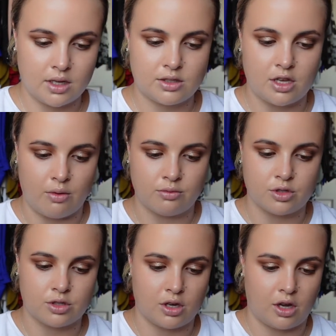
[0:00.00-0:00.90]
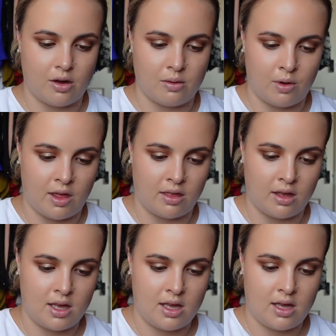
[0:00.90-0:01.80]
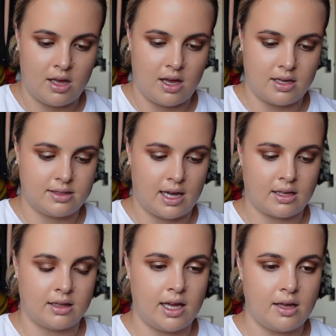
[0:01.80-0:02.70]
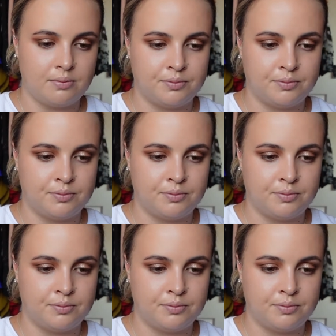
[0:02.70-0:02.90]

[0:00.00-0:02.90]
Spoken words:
So I'm just going to go in with a second layer.